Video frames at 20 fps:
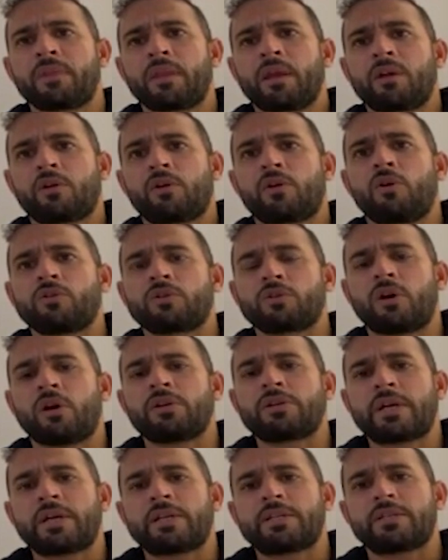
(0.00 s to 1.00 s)
close
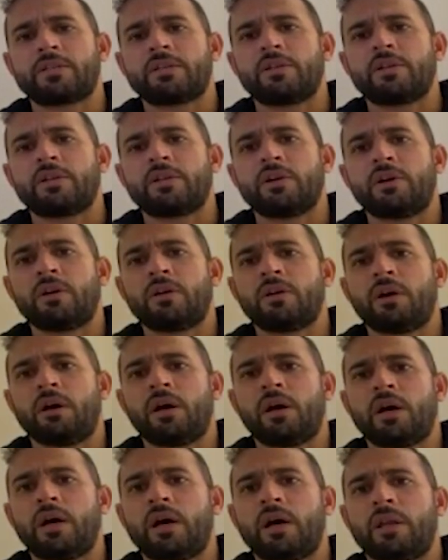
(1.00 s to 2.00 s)
contest, you know,
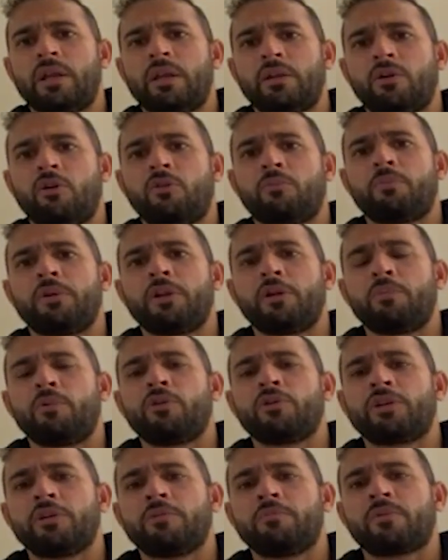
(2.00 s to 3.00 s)
and hopefully
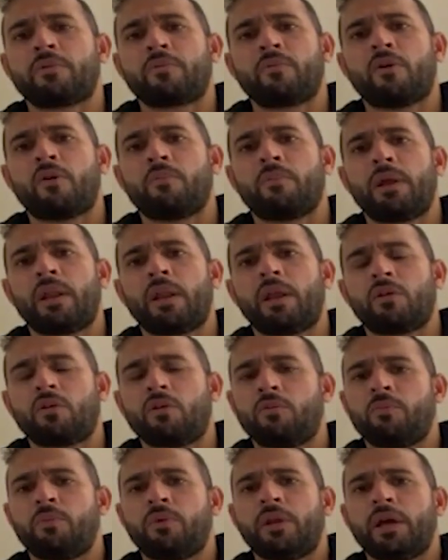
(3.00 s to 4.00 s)
both team perform well, and
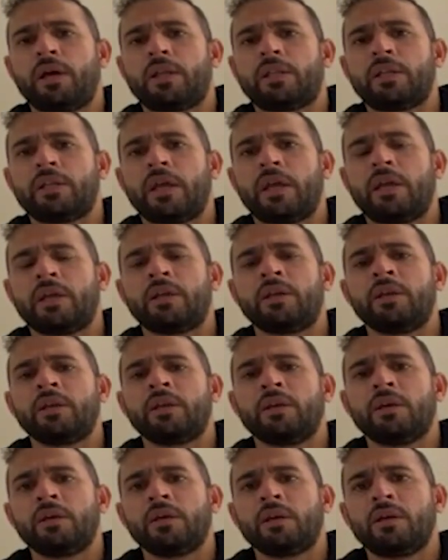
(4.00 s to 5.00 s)
hopefully on the day
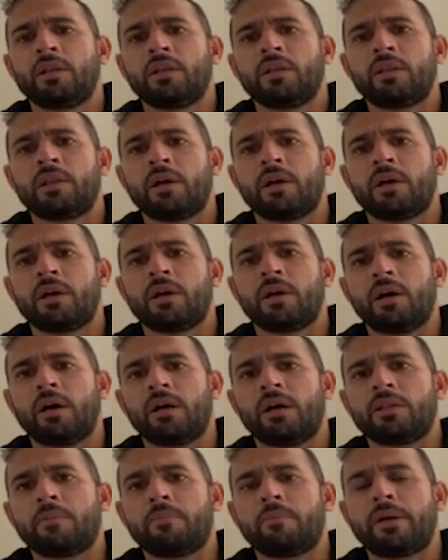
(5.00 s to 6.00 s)

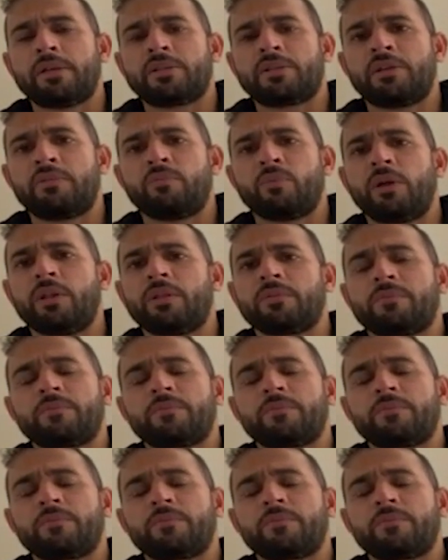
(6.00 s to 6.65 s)
the best team win.